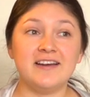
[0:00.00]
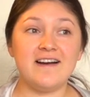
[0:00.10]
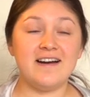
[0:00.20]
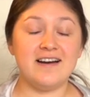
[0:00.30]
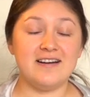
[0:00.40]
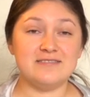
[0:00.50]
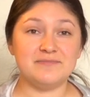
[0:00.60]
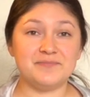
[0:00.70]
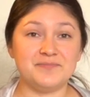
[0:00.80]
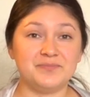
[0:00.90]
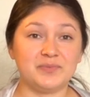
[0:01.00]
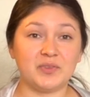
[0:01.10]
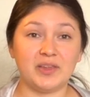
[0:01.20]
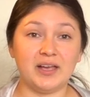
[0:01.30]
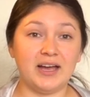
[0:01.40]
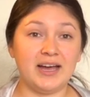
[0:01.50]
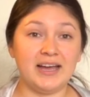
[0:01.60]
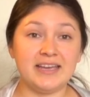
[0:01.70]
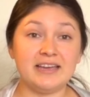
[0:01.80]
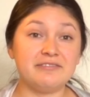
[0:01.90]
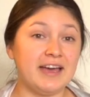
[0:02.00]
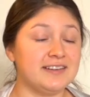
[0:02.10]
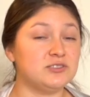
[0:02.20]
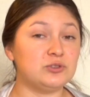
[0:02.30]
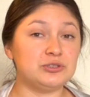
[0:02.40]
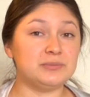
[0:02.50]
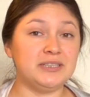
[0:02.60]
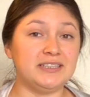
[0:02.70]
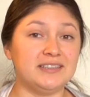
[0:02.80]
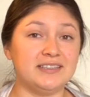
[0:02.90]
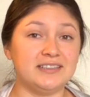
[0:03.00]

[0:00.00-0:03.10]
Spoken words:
I have had social media,